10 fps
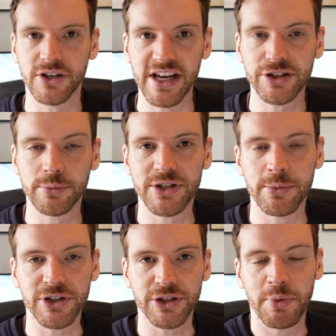So next up is the
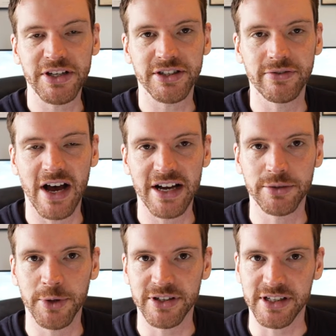most expensive
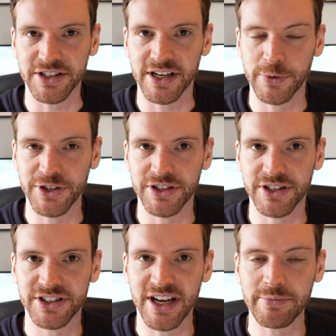item on this list, which is
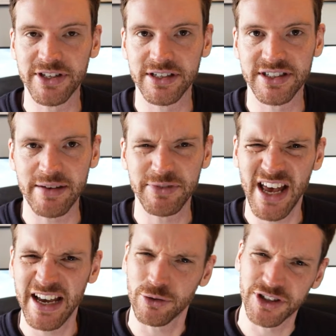the
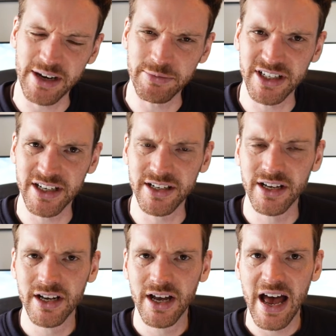Samtian
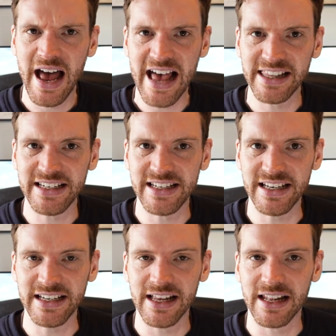
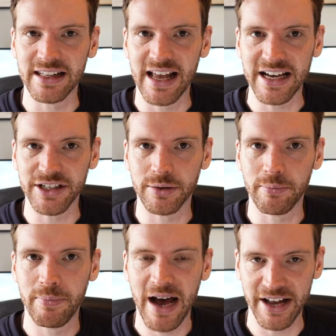LED light
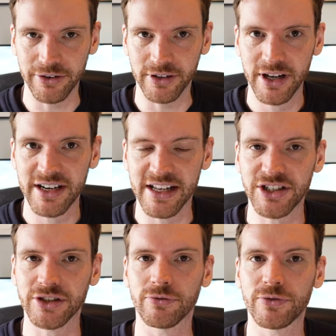panel. Now
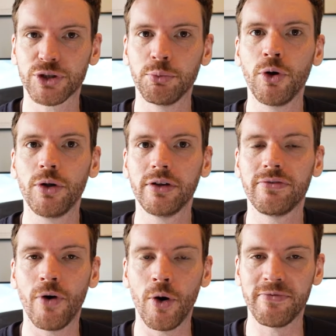this is a small
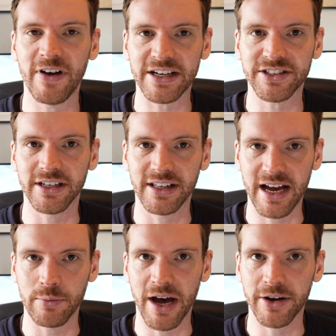form factor
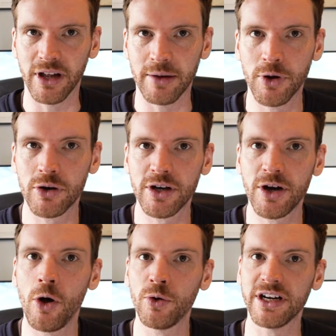light panel. I'm not going
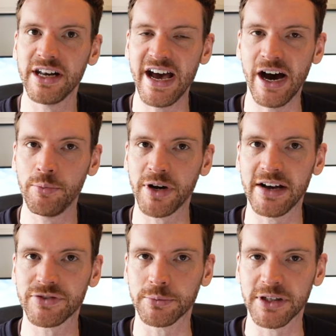to hold it now, but I
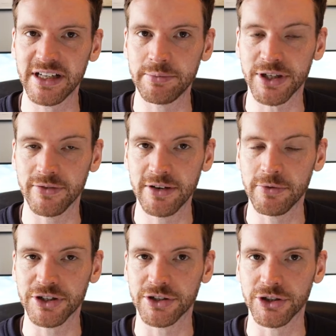have some clips of it
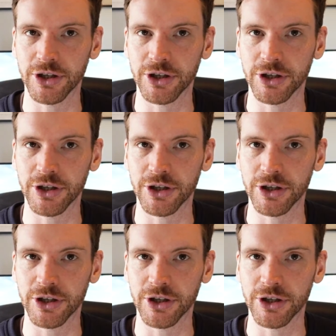which to